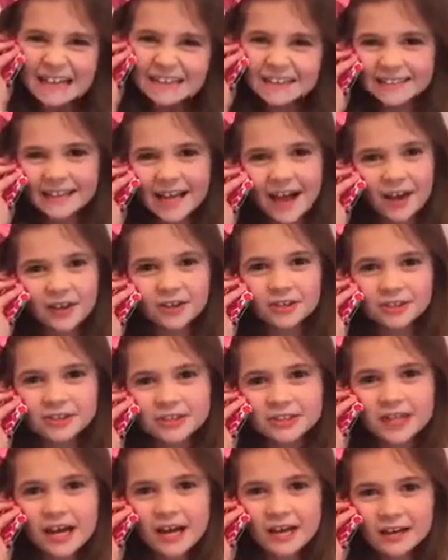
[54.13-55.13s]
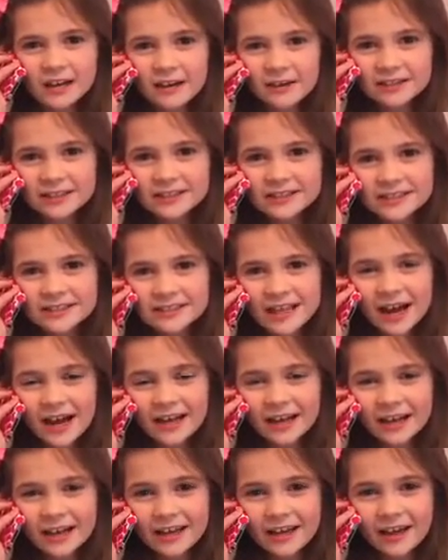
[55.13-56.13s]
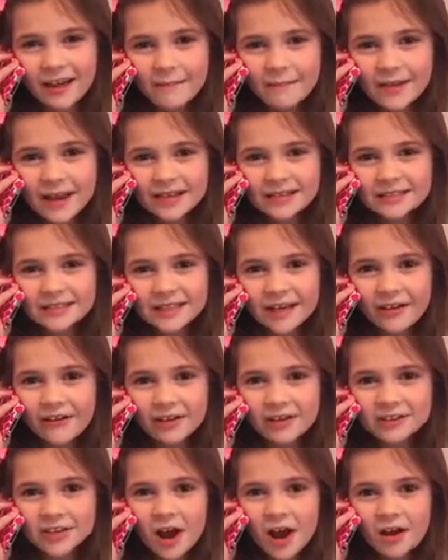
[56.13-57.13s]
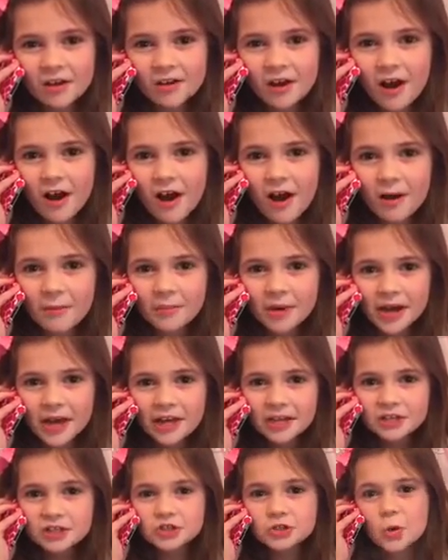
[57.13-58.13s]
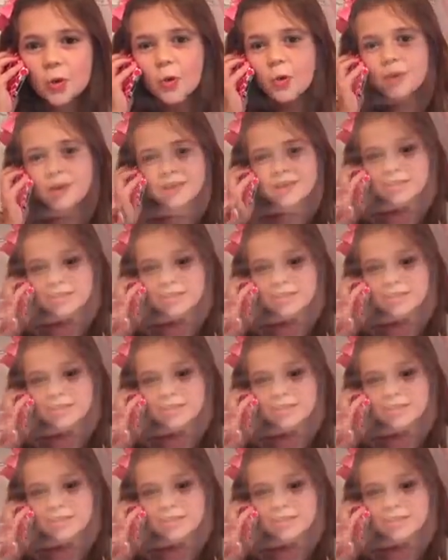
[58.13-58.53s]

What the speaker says: Now you just gotta go to stunningmascara.com and join.